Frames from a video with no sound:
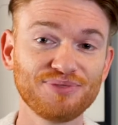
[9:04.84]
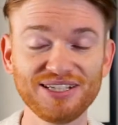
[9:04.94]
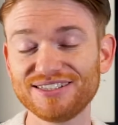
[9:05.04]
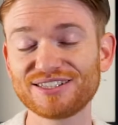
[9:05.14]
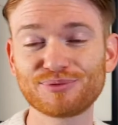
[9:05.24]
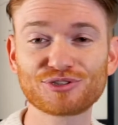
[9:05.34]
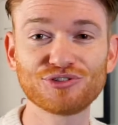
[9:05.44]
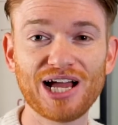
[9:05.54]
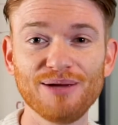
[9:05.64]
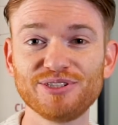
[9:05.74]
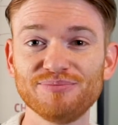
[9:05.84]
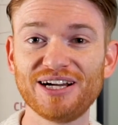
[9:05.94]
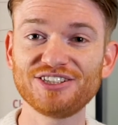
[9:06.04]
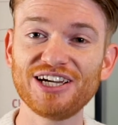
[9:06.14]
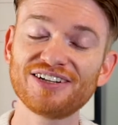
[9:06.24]
please subscribe to
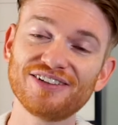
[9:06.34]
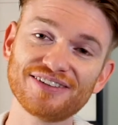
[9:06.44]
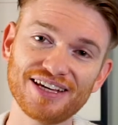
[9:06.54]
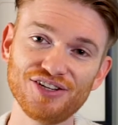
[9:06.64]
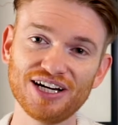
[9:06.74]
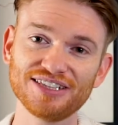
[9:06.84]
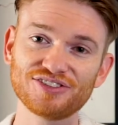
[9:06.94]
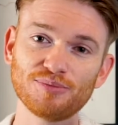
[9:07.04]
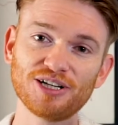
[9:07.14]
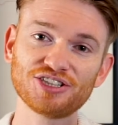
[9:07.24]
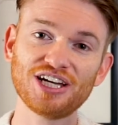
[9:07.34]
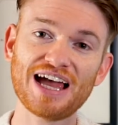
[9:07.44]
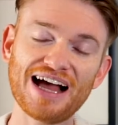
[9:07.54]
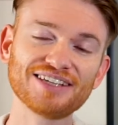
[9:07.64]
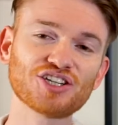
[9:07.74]
my channel. Thank you guys so much.
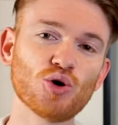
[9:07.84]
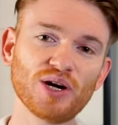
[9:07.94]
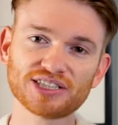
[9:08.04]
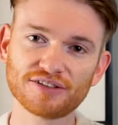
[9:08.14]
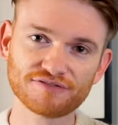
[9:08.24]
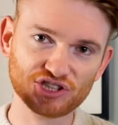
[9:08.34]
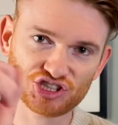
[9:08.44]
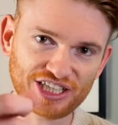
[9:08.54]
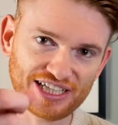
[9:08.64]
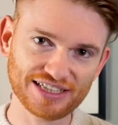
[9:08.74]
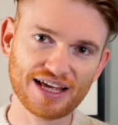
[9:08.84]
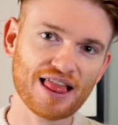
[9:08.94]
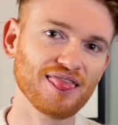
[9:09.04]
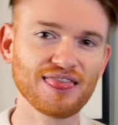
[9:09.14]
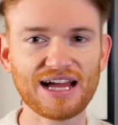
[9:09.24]
As always, first in,
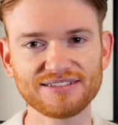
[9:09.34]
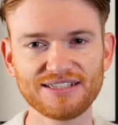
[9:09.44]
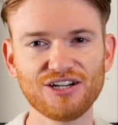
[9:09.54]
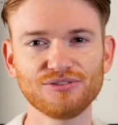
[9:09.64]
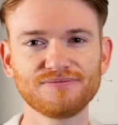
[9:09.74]
last out.